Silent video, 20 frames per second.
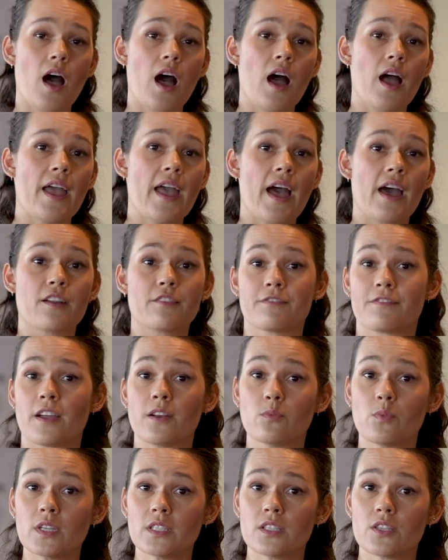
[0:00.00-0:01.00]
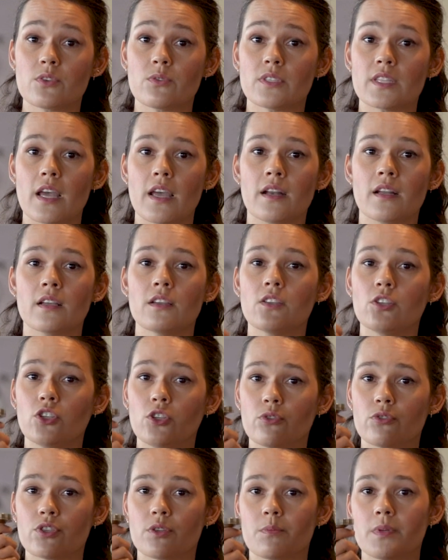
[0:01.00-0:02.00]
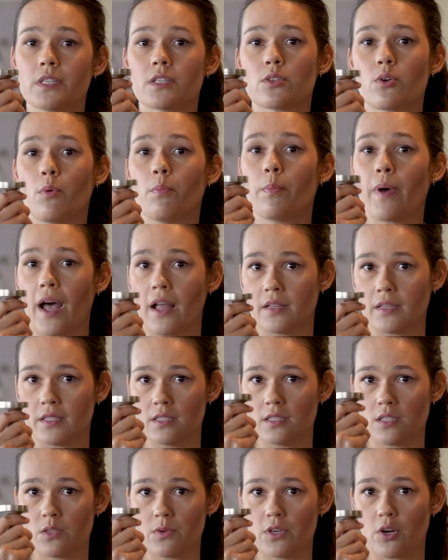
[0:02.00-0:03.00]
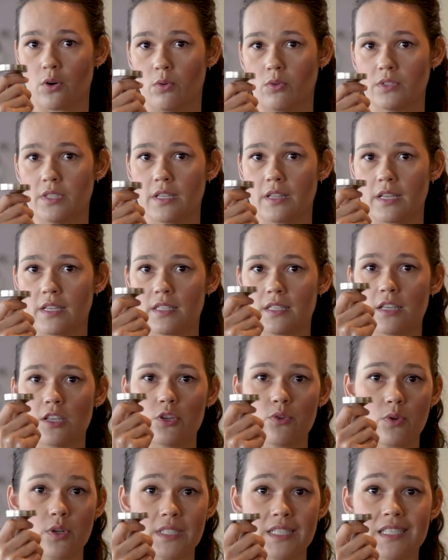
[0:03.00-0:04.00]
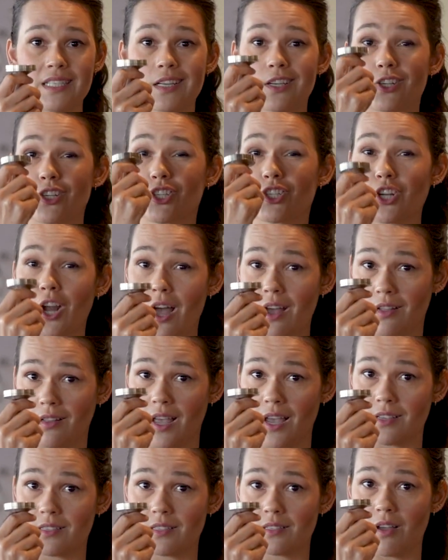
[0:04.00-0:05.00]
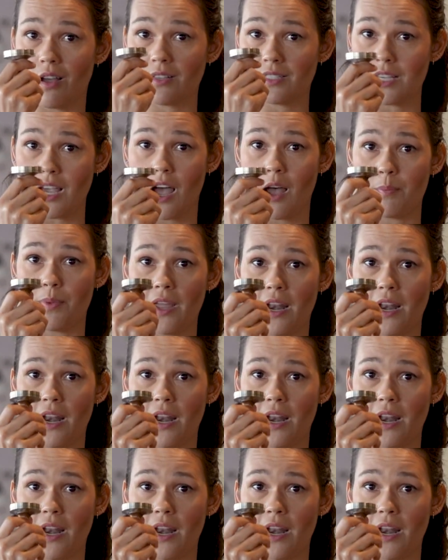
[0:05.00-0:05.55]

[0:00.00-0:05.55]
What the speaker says: I had a friend once who said you should be so balanced when you're holding this that you could stick a shot glass on top